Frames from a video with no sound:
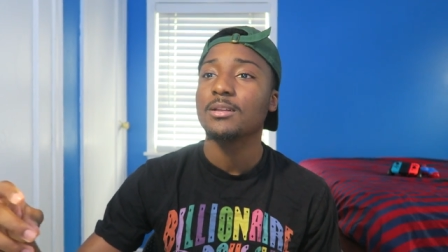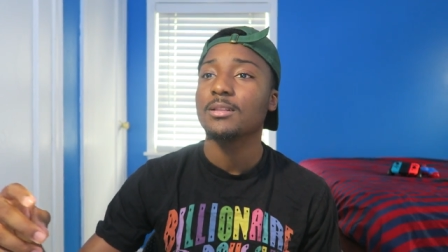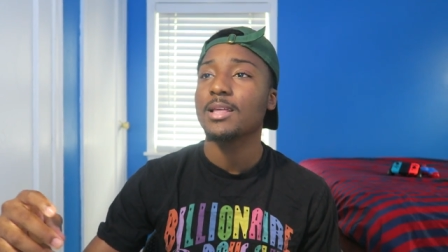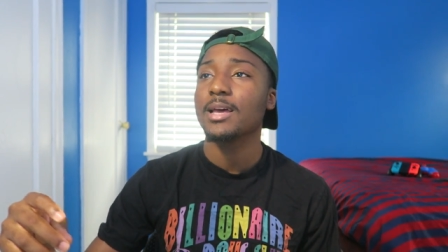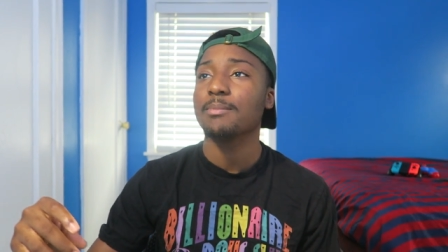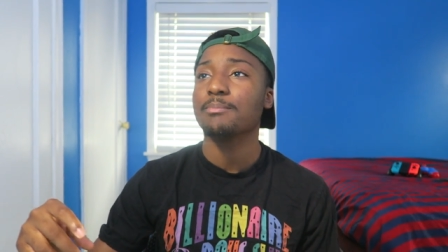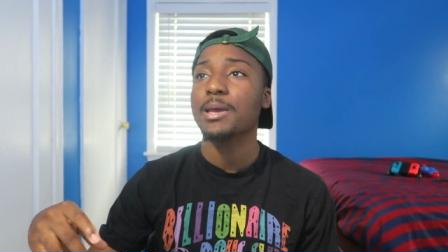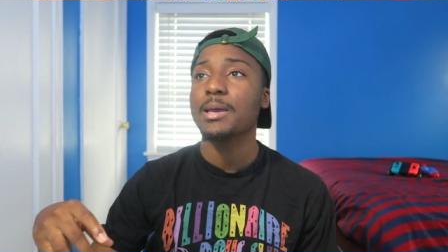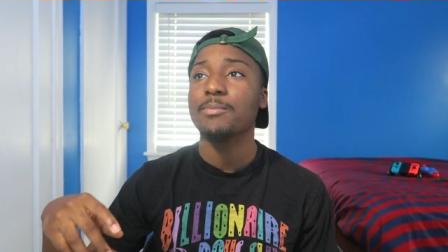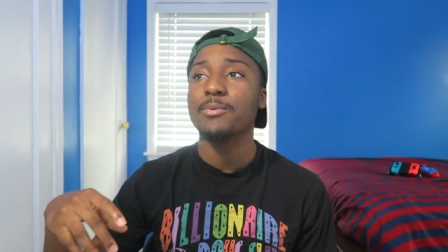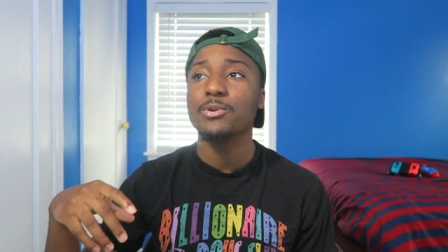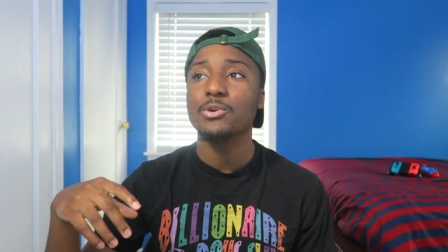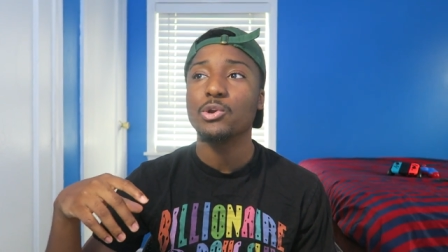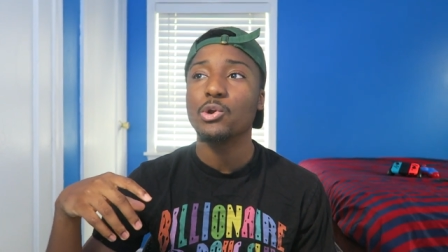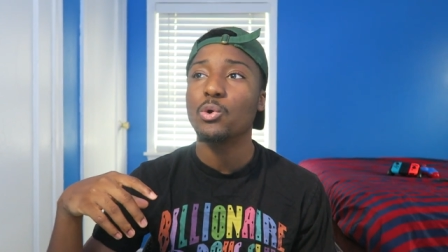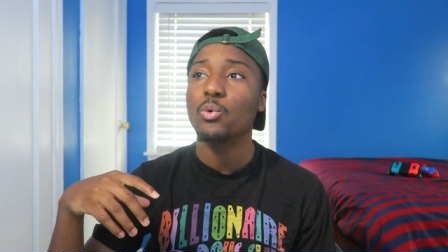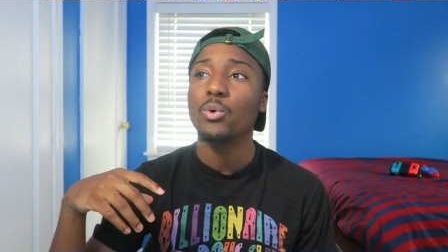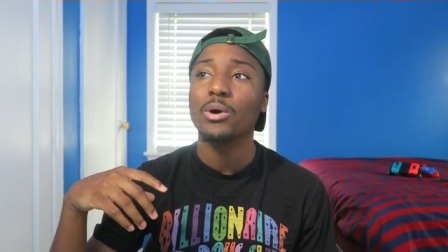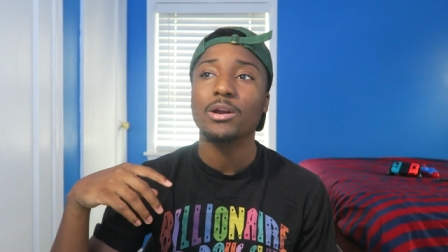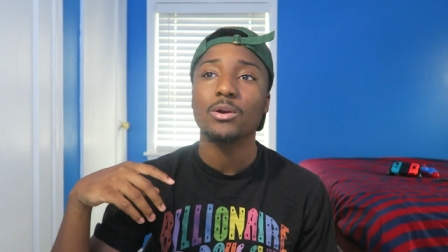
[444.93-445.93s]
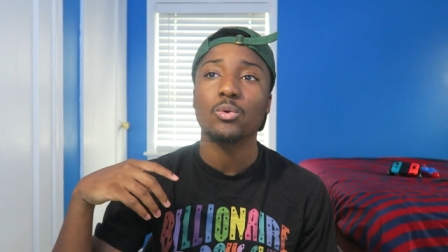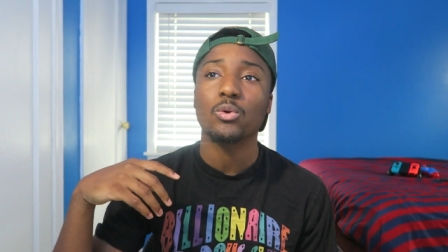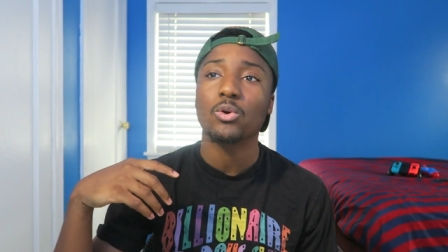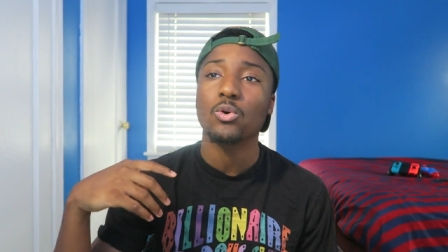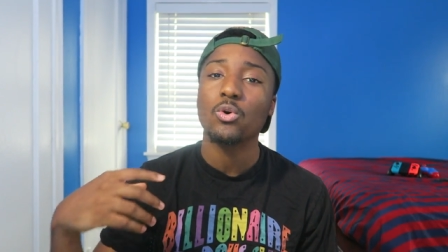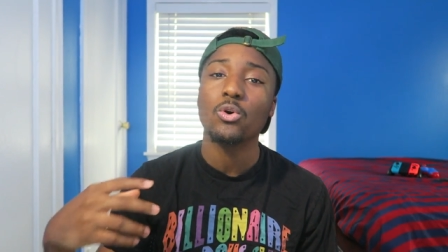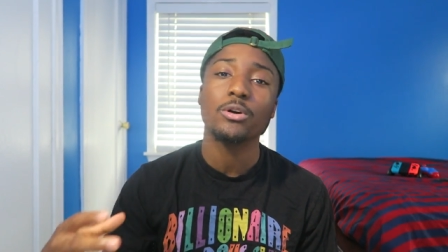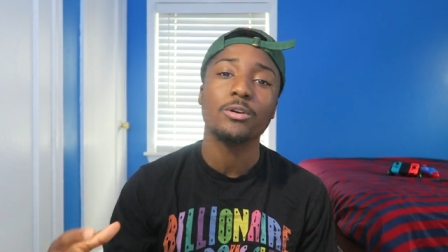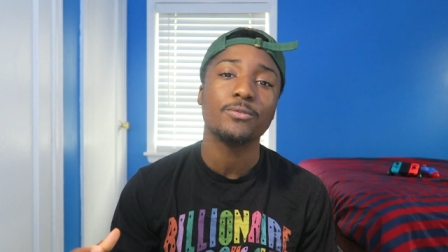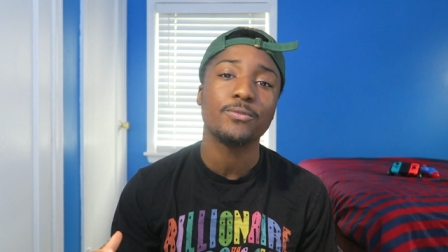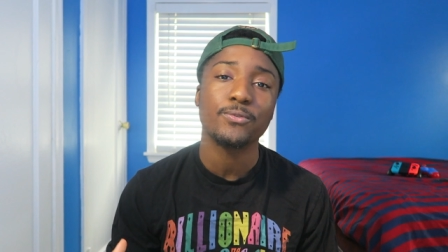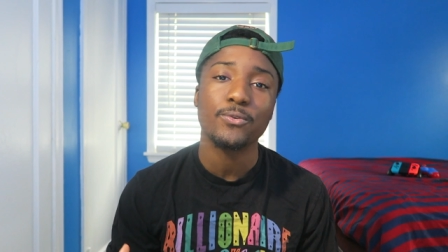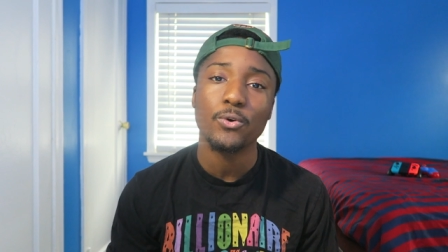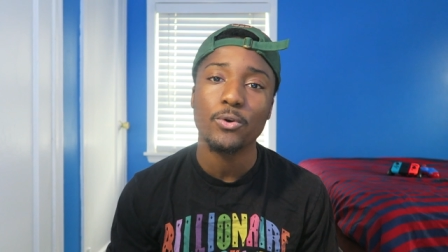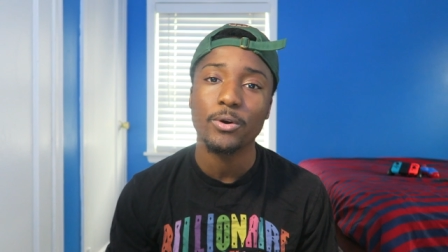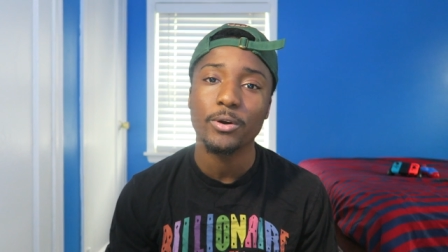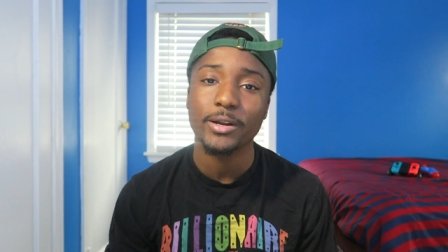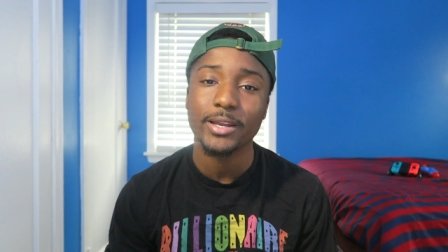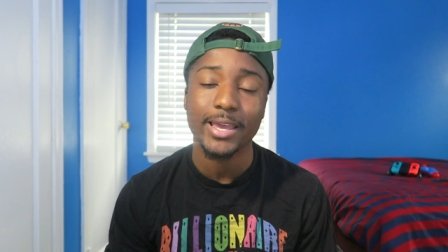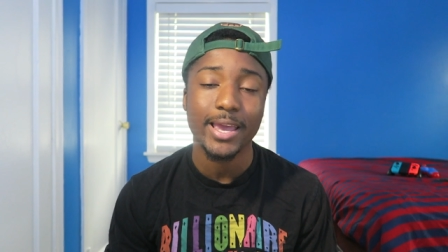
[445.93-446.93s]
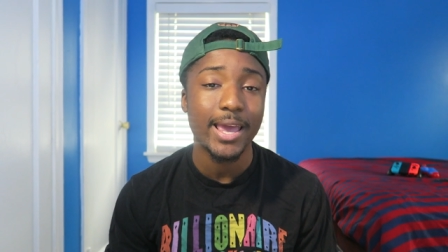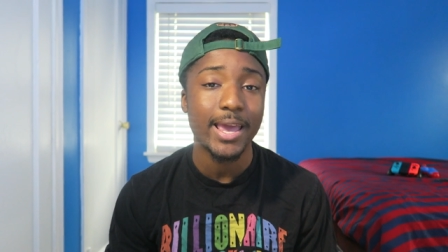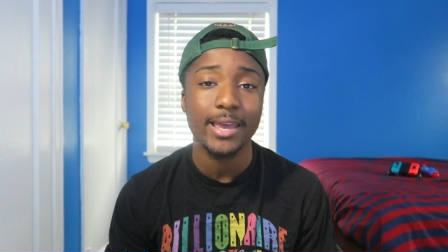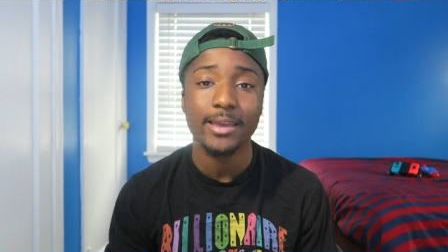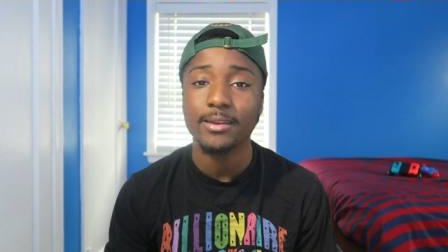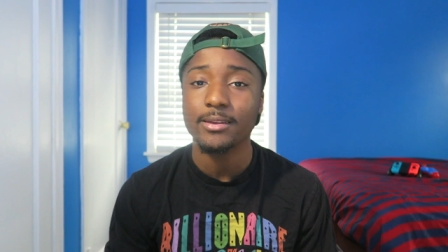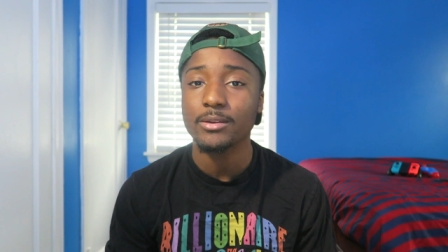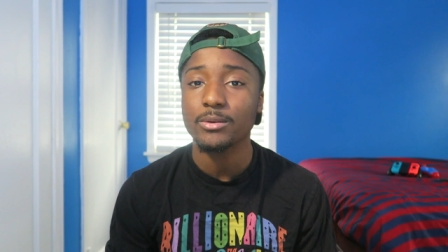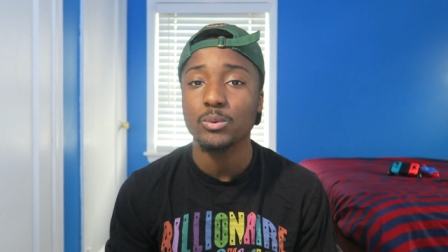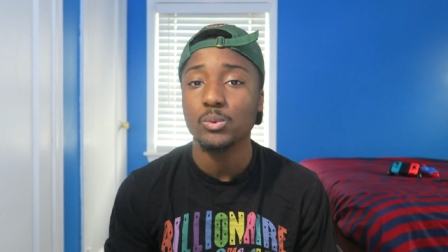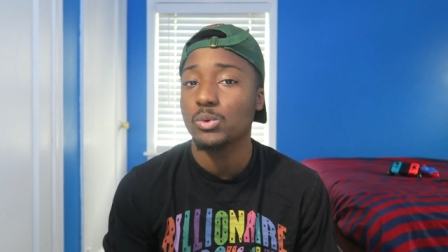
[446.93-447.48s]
Like maybe you don't want to record in 4K.